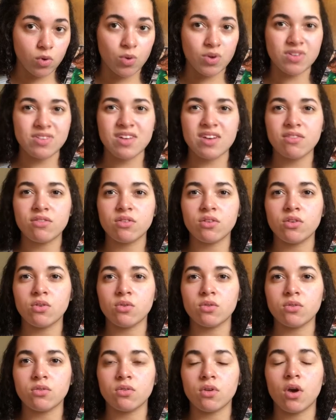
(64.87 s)
What does that have to do?
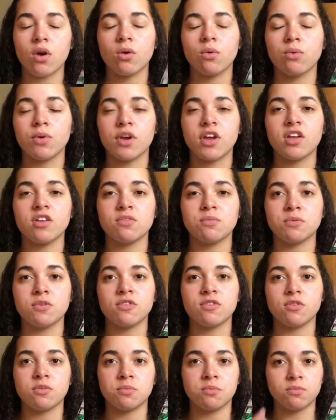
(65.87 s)
With, oh, right, because
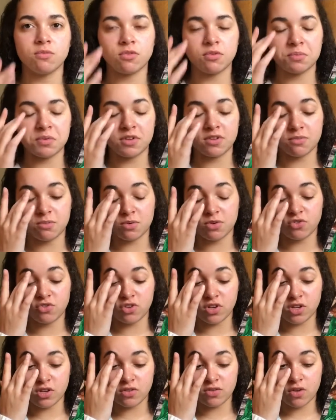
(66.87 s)
Brazil speaks
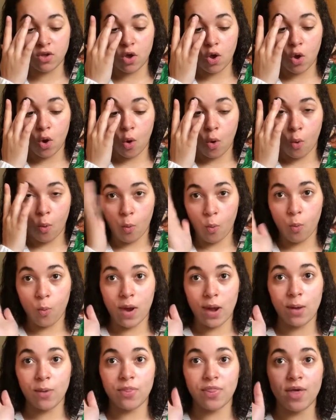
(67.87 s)
Portuguese.
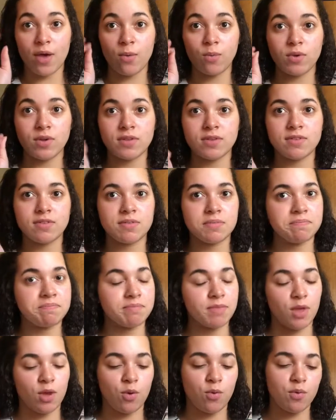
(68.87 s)
Wow, that was
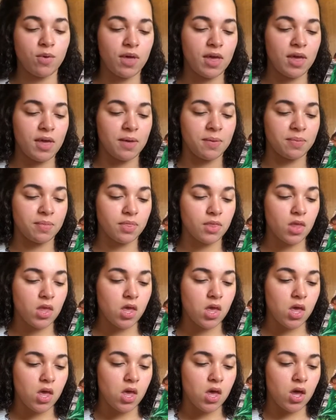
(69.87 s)
okay.
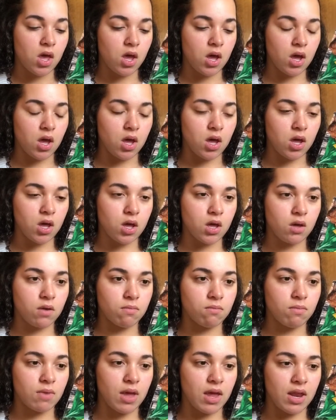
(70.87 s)

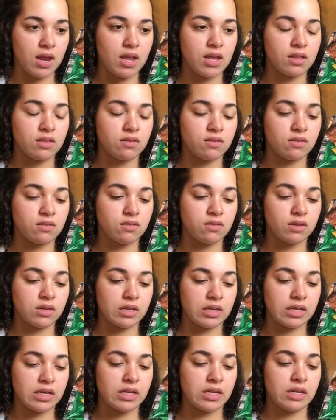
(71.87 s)
Um, and it's
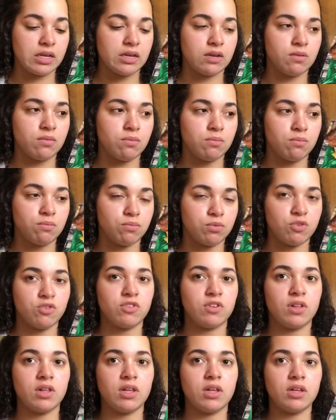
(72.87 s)
in
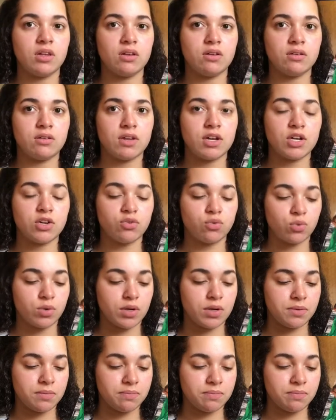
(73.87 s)
Brazilian territory.